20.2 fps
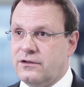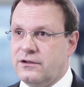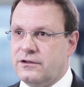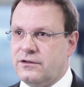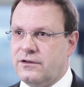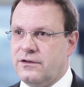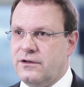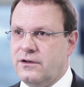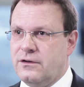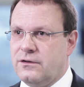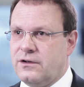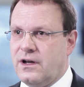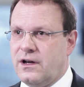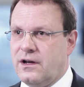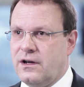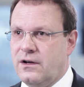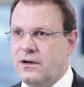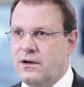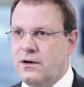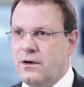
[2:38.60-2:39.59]
into the
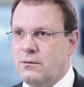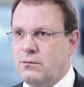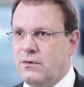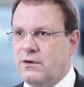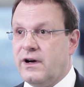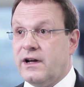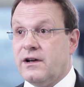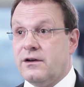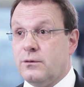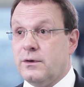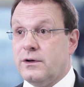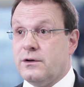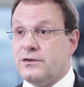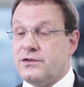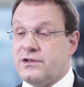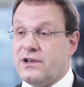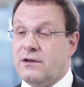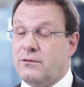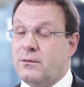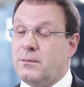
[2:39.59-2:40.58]
UK, we reckoned we
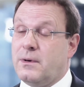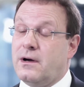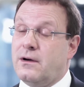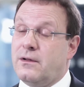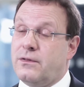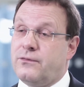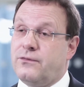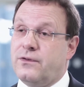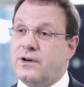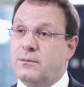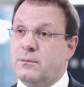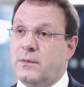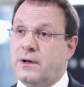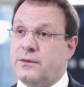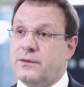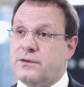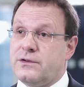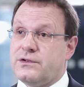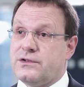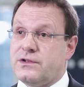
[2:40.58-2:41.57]
could save about 3
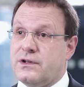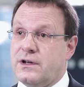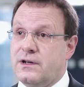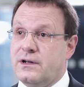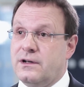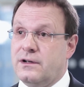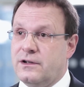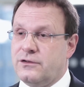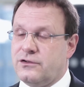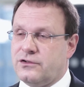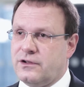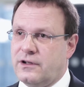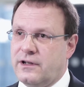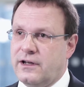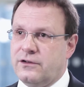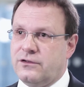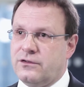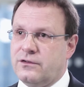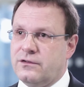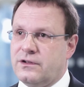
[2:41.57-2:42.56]
months in
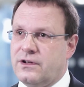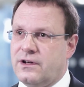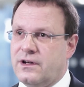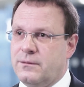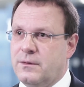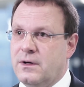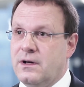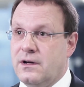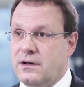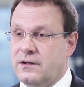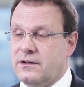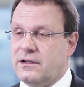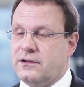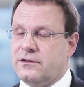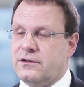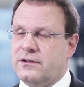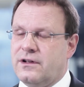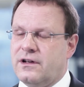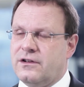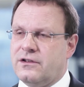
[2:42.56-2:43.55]
installation time, and
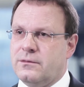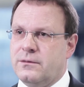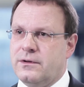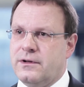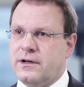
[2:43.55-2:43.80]
that turned out to be the